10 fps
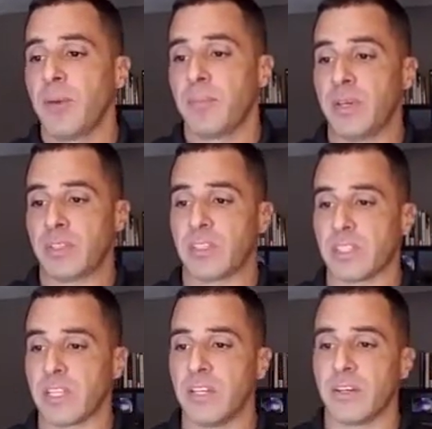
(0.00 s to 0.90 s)

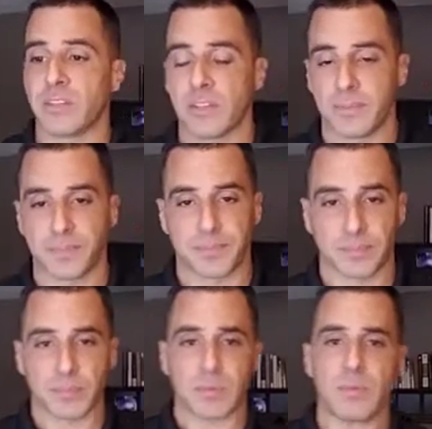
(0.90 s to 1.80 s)
Business leaders.
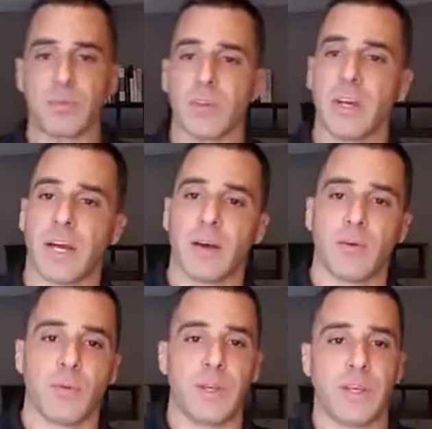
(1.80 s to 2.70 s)

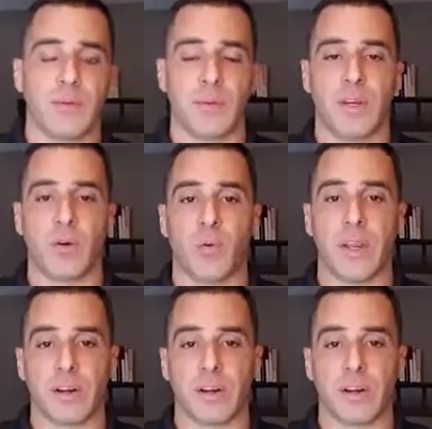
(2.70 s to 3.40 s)
We